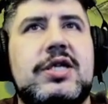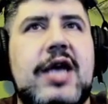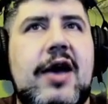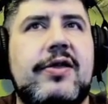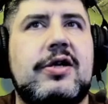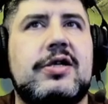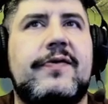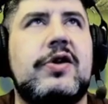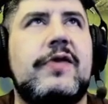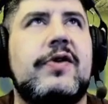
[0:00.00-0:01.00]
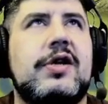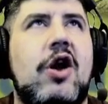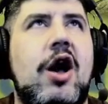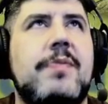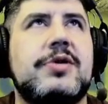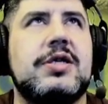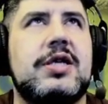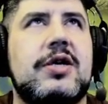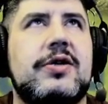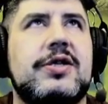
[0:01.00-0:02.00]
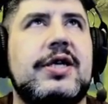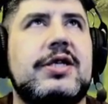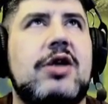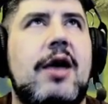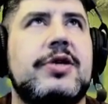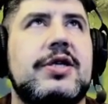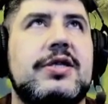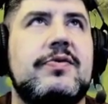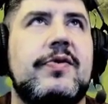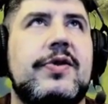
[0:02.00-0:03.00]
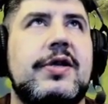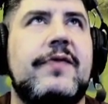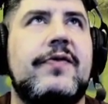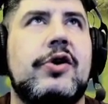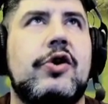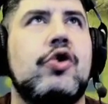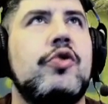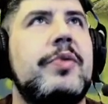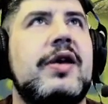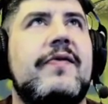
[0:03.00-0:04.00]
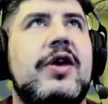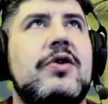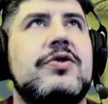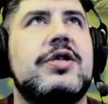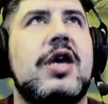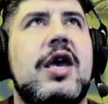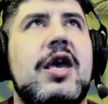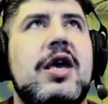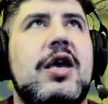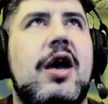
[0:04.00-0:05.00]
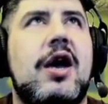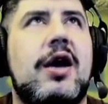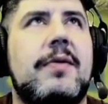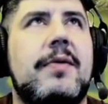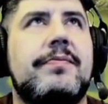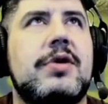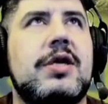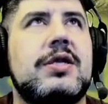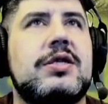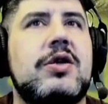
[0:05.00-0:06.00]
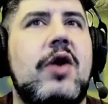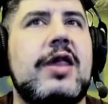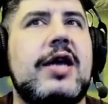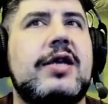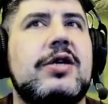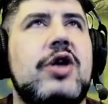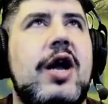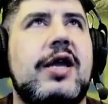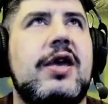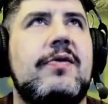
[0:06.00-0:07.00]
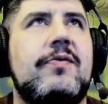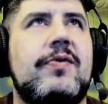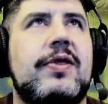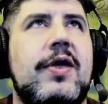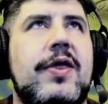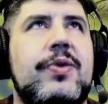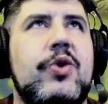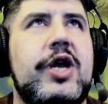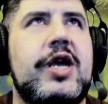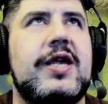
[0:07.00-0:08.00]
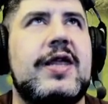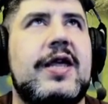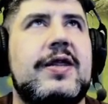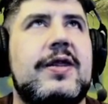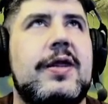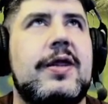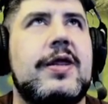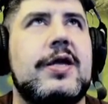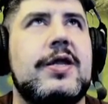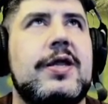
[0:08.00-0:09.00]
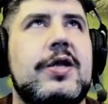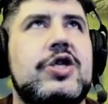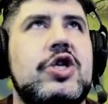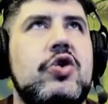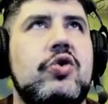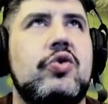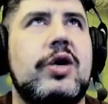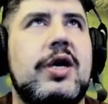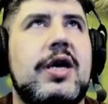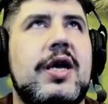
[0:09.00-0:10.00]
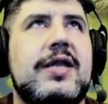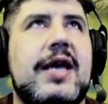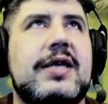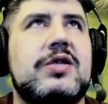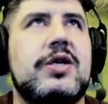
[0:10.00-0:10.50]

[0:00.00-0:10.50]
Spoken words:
how there's a few different options here. There's 6 options with a different grouping of hills. And so I like to try to get the 3 and then the 2 next to